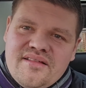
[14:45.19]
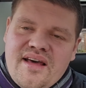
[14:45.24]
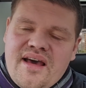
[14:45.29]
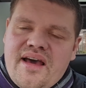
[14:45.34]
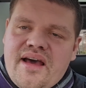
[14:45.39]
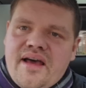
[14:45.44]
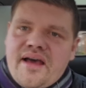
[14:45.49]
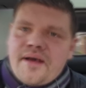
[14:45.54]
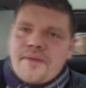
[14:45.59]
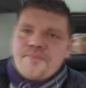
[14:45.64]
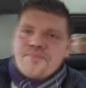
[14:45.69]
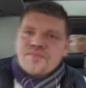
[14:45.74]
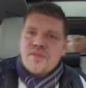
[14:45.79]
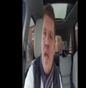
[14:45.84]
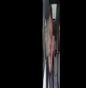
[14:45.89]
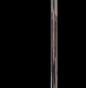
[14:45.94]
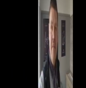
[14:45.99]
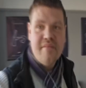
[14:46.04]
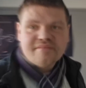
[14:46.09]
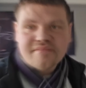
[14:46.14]
there.
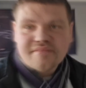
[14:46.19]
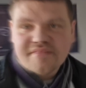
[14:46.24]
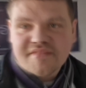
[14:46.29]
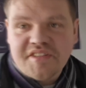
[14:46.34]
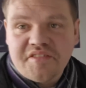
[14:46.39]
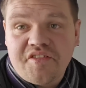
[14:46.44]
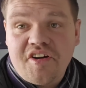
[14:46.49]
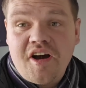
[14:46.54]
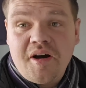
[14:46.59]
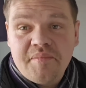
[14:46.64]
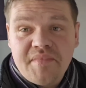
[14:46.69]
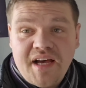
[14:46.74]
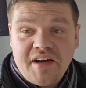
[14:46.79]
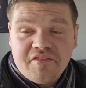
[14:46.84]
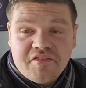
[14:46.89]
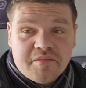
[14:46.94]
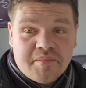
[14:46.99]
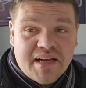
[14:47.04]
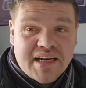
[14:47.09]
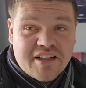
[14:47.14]
So I've calmed
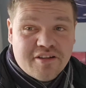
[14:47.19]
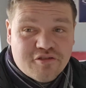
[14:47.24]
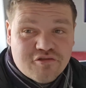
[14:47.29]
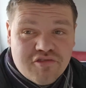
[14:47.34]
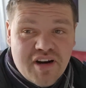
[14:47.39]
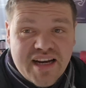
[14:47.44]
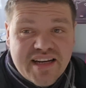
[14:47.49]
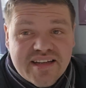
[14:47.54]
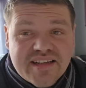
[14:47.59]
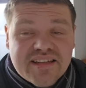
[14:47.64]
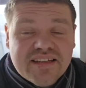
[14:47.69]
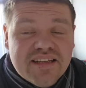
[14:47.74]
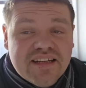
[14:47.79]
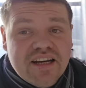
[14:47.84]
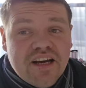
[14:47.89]
down for my little rant.